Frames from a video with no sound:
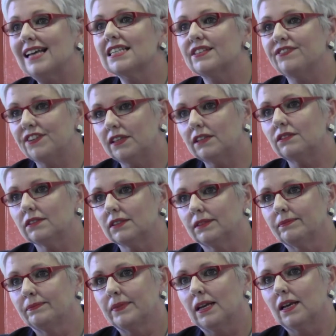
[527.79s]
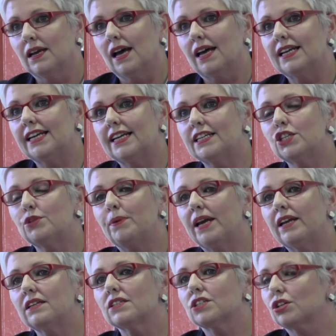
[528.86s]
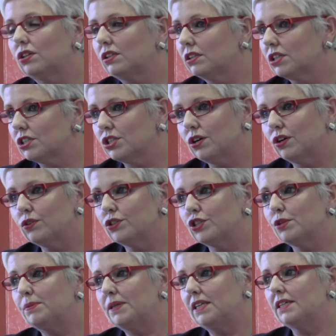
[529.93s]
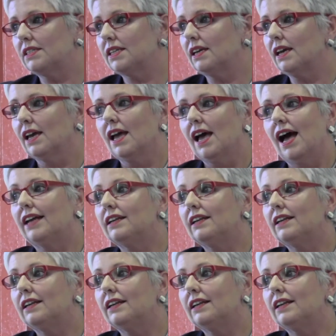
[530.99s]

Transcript: has failed, and in independent Scotland it's not going to be easy,